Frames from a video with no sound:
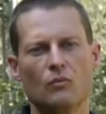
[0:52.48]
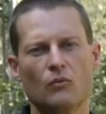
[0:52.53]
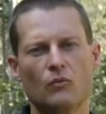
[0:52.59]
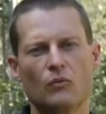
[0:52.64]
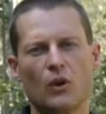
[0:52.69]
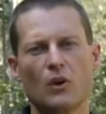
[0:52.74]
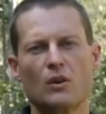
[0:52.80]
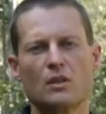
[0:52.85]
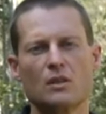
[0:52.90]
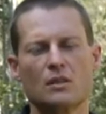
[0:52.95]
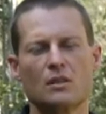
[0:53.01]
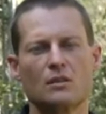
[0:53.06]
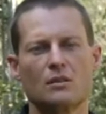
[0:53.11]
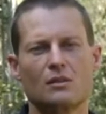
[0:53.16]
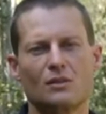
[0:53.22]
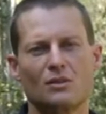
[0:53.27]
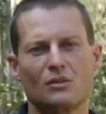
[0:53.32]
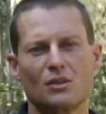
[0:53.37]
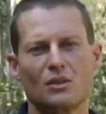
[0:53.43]

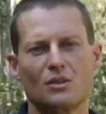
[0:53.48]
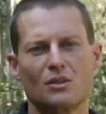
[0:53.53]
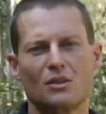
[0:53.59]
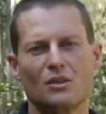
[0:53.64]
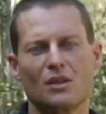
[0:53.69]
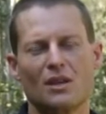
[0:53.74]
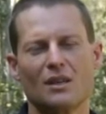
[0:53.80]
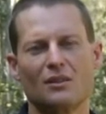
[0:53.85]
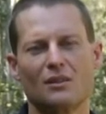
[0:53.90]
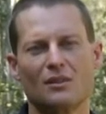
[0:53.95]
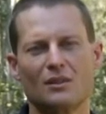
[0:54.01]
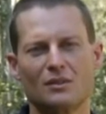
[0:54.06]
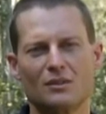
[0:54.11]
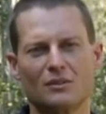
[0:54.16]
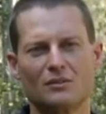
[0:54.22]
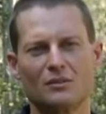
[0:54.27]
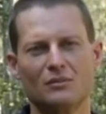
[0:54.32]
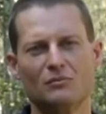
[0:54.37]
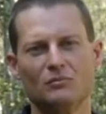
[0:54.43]
foresters used to think that
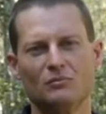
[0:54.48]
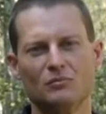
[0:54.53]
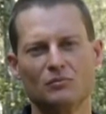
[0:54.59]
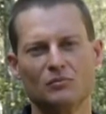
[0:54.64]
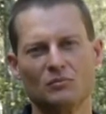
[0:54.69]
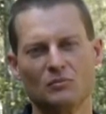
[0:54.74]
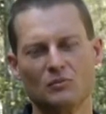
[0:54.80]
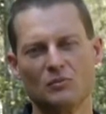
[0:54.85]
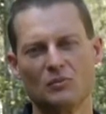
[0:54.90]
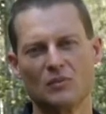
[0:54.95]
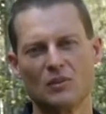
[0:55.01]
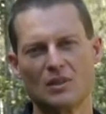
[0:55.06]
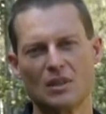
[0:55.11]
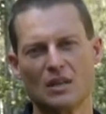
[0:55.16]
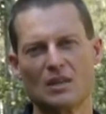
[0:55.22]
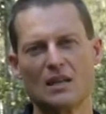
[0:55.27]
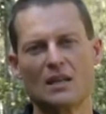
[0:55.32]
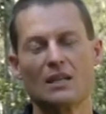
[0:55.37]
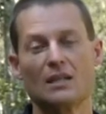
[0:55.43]

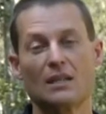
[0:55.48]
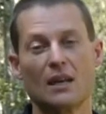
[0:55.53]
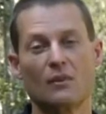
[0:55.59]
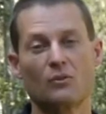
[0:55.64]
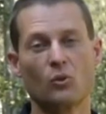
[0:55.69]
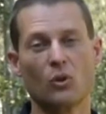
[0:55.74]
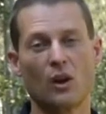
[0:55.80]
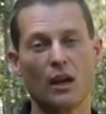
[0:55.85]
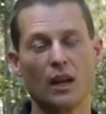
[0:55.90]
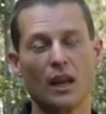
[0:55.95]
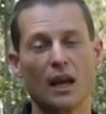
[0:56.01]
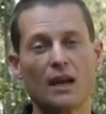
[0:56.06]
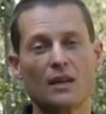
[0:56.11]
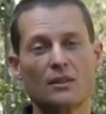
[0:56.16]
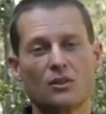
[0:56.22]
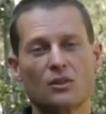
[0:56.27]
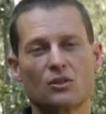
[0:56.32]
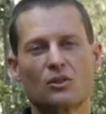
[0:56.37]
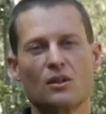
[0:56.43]
you needed to have quite
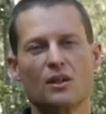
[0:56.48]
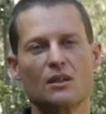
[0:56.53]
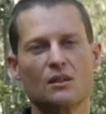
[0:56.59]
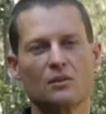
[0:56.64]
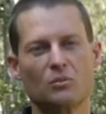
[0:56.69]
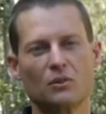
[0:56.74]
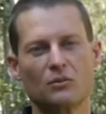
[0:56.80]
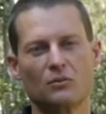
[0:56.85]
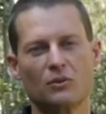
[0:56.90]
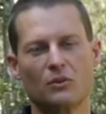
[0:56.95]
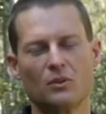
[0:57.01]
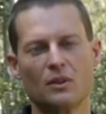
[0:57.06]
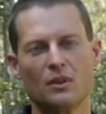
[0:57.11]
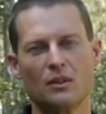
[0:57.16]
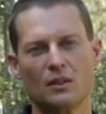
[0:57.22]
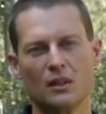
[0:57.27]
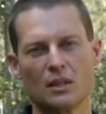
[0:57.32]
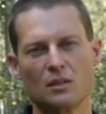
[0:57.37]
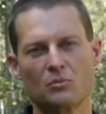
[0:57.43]
large trees before
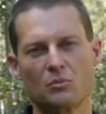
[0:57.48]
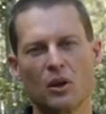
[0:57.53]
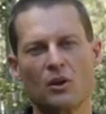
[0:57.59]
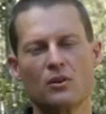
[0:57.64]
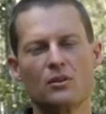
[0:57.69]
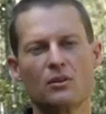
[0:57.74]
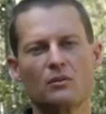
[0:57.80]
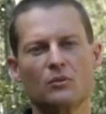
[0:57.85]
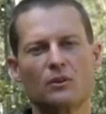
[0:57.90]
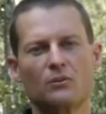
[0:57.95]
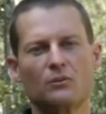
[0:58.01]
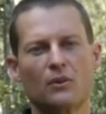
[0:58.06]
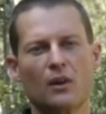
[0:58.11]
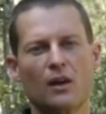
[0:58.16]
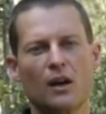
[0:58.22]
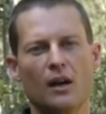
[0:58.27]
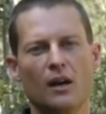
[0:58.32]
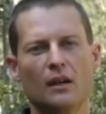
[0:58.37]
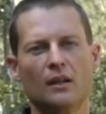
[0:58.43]
you could expose them to
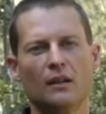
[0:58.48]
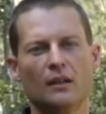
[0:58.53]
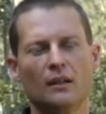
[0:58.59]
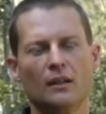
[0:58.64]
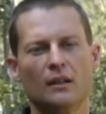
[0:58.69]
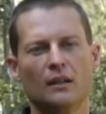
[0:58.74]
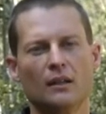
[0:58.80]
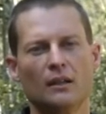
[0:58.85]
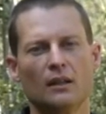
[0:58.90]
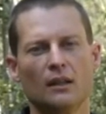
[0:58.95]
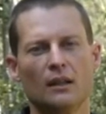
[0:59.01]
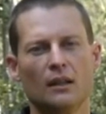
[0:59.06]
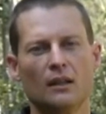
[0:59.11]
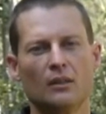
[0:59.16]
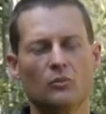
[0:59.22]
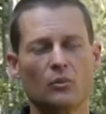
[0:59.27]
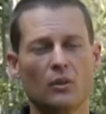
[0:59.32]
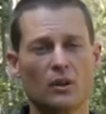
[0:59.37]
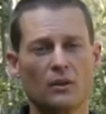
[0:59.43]
fire.
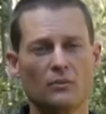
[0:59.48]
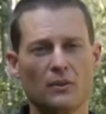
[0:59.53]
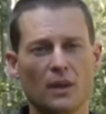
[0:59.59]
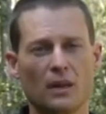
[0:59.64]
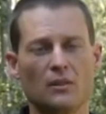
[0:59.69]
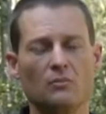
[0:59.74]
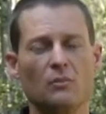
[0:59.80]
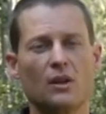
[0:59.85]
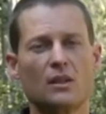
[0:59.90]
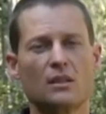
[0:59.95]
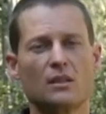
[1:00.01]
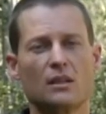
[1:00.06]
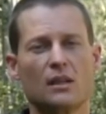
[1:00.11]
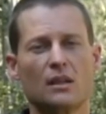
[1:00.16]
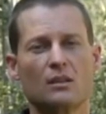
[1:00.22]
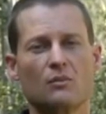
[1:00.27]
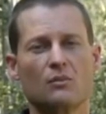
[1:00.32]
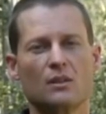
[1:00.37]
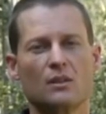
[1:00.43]
And what I found in my
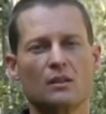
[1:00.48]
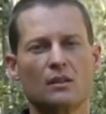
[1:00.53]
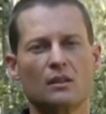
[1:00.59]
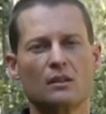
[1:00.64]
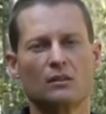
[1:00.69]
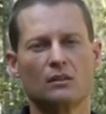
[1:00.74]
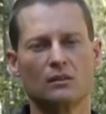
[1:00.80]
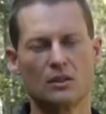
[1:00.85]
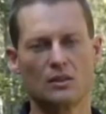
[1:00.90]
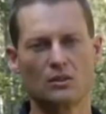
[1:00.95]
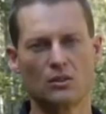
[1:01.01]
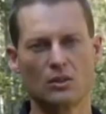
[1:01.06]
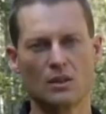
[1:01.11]
study was that the